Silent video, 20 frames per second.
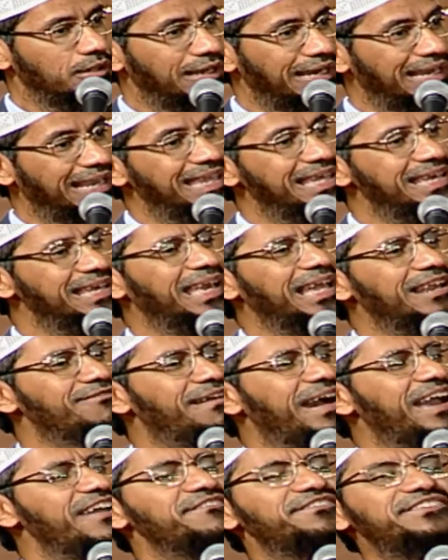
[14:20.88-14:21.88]
legal
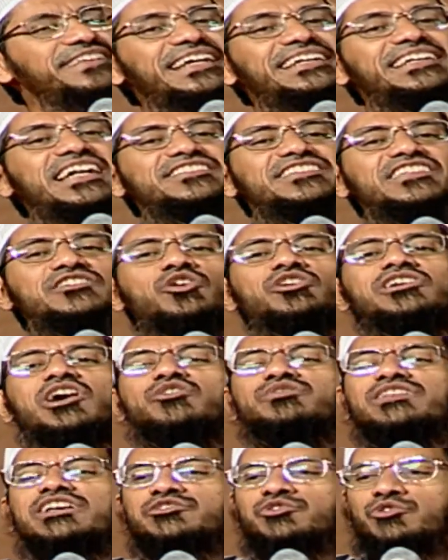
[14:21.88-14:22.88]
wives, it doesn't go
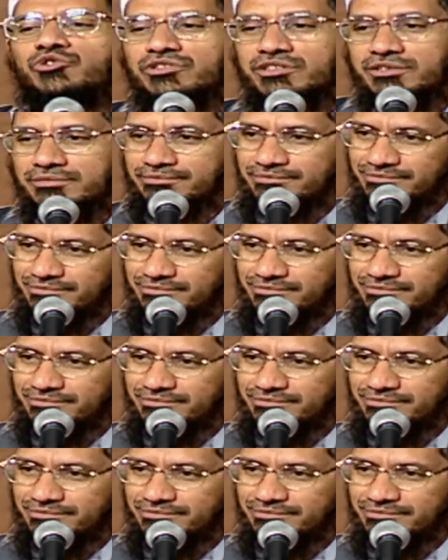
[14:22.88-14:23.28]
down the throat.